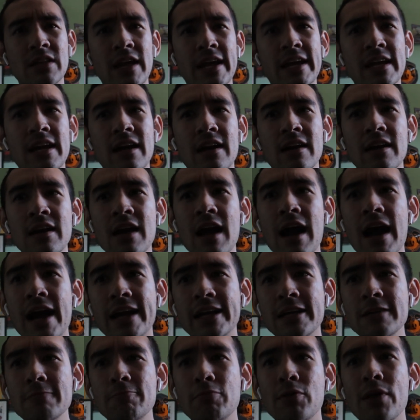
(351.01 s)
Like,
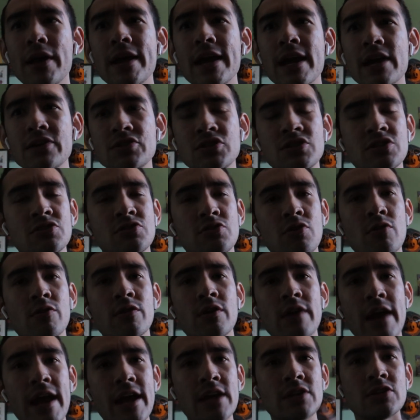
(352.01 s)
I can play as
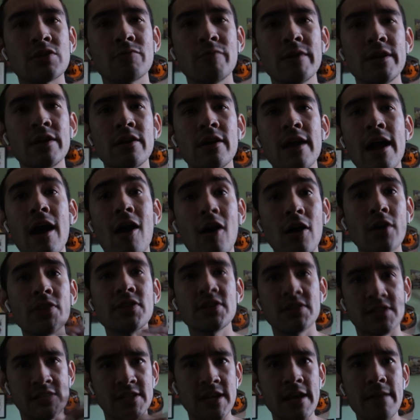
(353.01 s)
stroker and tweener
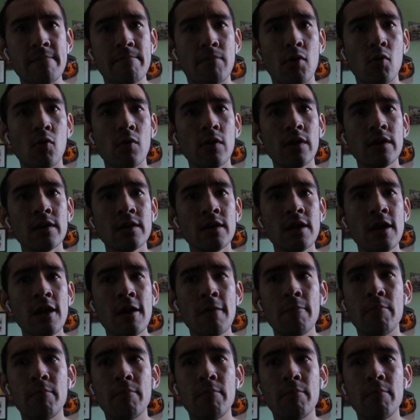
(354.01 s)
on the same board,